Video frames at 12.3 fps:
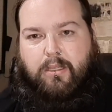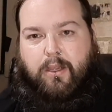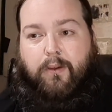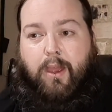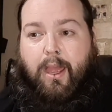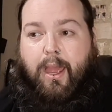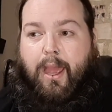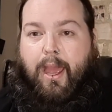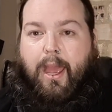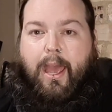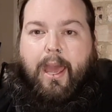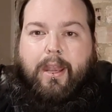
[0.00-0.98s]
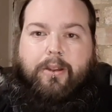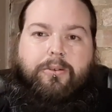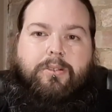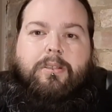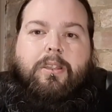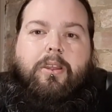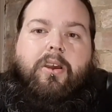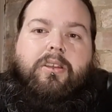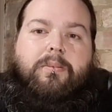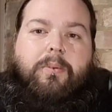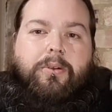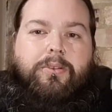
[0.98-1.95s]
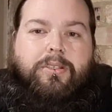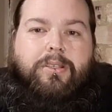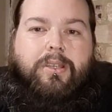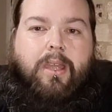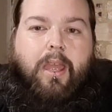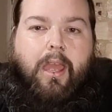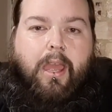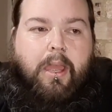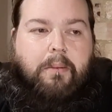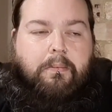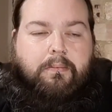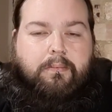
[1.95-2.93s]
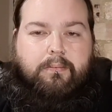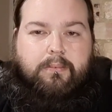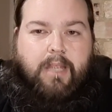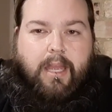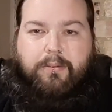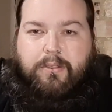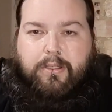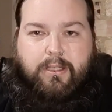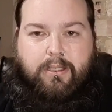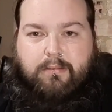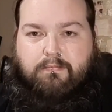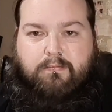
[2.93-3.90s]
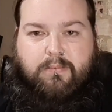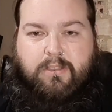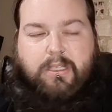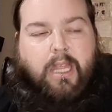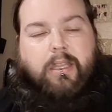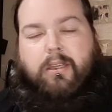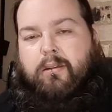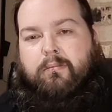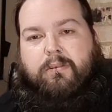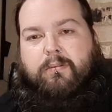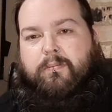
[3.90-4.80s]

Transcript: So, and of course the isopods, absolutely stunning.